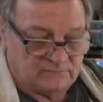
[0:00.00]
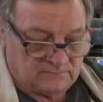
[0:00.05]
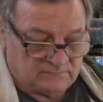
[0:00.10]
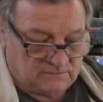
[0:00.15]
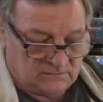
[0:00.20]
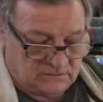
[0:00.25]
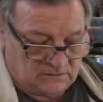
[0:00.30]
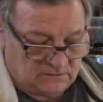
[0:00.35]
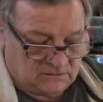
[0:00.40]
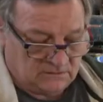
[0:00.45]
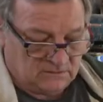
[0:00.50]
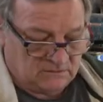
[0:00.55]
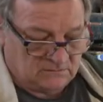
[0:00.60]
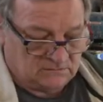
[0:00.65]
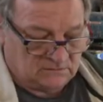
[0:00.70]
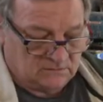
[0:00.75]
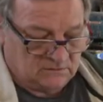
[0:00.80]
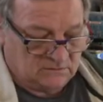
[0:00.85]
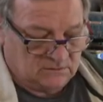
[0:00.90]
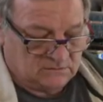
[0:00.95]

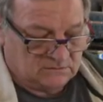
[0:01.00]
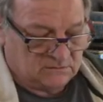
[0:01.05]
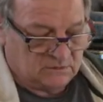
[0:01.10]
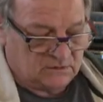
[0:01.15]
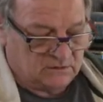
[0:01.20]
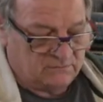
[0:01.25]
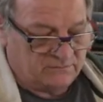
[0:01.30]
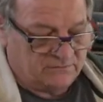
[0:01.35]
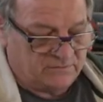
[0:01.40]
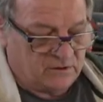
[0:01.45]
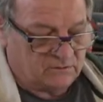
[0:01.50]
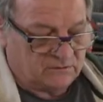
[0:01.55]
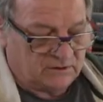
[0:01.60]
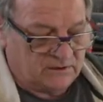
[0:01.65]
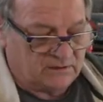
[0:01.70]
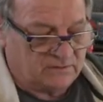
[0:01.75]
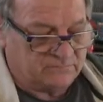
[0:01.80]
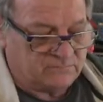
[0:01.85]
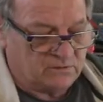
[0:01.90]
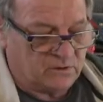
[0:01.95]
I'm going to fold
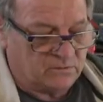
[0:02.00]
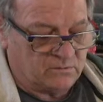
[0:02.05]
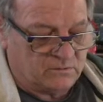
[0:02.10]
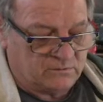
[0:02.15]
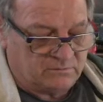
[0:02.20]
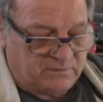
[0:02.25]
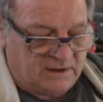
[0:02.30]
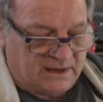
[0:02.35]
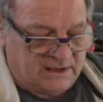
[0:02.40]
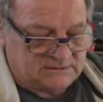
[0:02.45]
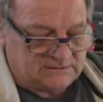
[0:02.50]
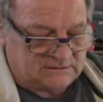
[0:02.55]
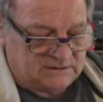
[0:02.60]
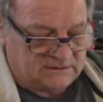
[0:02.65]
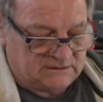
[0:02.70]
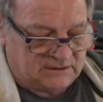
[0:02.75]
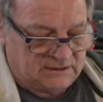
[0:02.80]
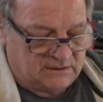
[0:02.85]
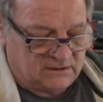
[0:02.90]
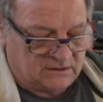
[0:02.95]
that. They've gone with
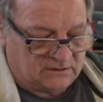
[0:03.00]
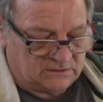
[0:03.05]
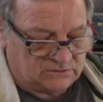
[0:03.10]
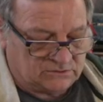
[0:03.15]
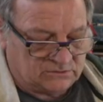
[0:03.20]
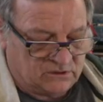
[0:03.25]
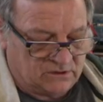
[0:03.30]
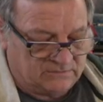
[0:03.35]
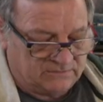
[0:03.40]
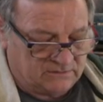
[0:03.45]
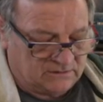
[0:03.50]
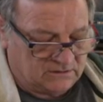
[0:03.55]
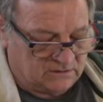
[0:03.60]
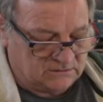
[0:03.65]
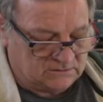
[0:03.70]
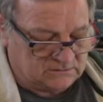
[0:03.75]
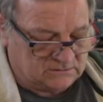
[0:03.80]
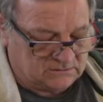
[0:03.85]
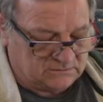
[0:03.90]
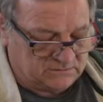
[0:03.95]
plastic now, like a driving
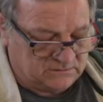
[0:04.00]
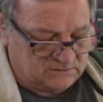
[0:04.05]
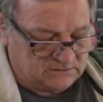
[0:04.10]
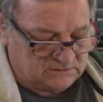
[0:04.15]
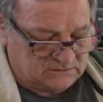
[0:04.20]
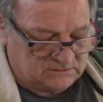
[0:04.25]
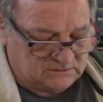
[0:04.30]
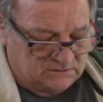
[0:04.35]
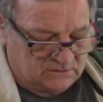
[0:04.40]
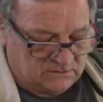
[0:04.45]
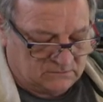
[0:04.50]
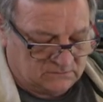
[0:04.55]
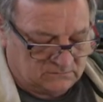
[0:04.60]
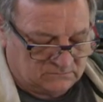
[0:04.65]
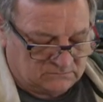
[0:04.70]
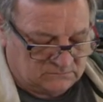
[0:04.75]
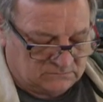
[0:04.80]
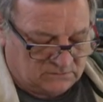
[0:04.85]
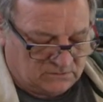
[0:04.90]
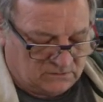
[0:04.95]
licence, but this is an
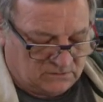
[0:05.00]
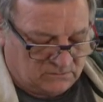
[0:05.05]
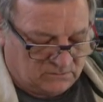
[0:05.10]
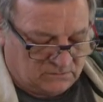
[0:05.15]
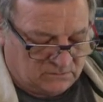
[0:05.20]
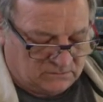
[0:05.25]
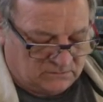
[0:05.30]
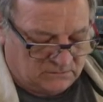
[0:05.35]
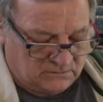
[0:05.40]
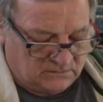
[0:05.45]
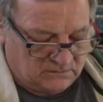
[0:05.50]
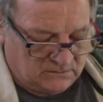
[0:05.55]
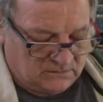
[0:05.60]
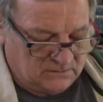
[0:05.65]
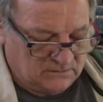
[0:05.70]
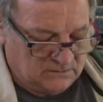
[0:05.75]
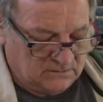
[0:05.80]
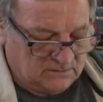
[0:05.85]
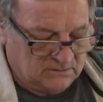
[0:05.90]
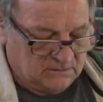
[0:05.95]
old style one.
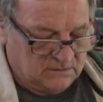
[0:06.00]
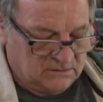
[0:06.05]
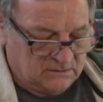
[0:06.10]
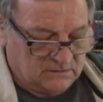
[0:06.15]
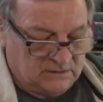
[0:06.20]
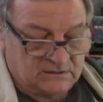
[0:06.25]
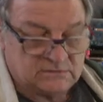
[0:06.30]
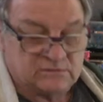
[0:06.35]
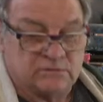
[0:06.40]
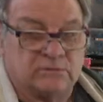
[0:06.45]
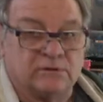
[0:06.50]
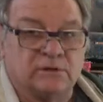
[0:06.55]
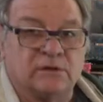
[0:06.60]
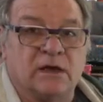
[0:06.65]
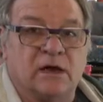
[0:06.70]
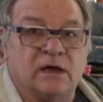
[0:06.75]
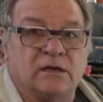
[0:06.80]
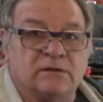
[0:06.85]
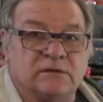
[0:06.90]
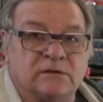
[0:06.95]
It has all the
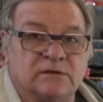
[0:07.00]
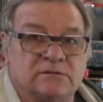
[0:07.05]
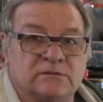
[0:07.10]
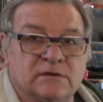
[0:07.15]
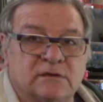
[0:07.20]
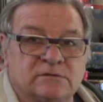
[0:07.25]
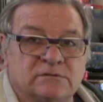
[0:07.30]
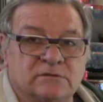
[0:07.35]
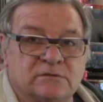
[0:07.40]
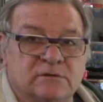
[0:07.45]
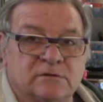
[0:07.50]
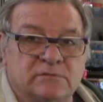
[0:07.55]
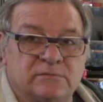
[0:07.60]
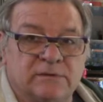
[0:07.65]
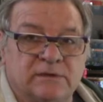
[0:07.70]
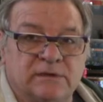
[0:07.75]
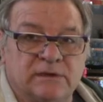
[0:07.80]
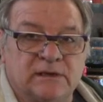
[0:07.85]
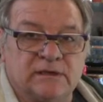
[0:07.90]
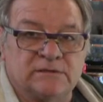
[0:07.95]
car details on it,
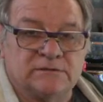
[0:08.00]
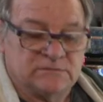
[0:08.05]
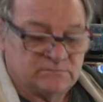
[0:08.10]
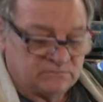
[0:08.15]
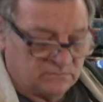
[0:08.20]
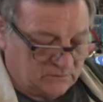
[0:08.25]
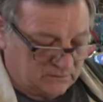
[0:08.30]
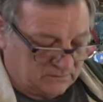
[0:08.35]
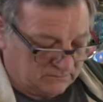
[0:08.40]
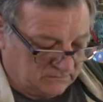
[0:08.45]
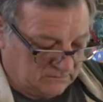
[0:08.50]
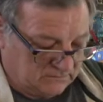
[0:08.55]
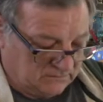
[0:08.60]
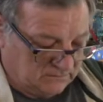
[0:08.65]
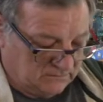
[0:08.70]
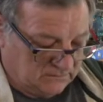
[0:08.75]
PS and whatever.